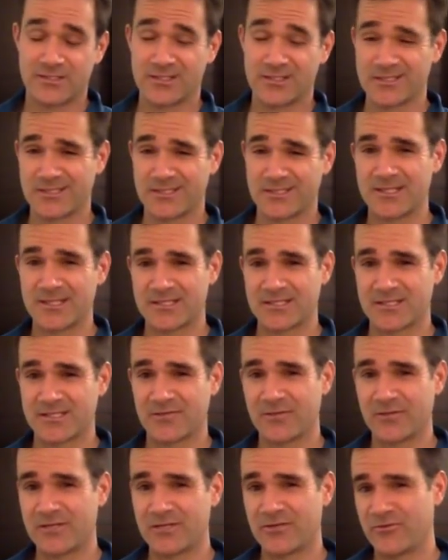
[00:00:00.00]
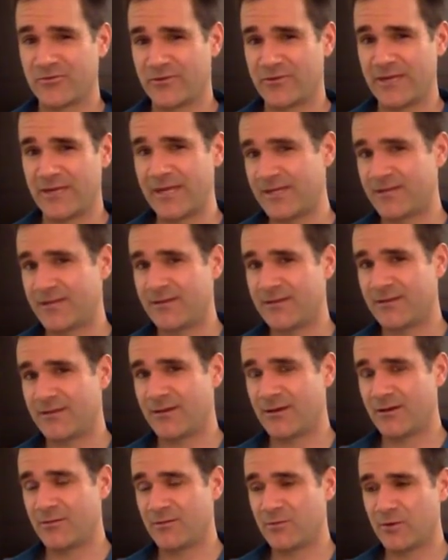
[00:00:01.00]
doesn't necessarily create
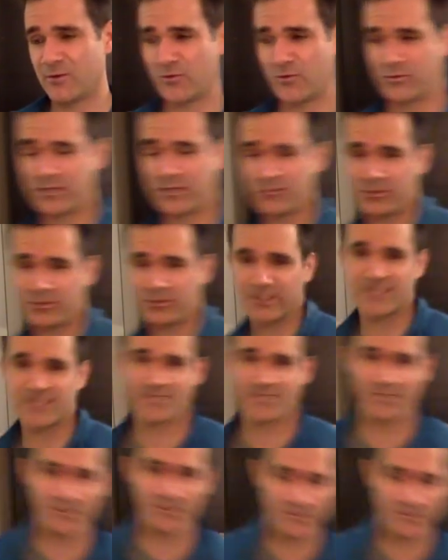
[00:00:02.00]
early releasing, because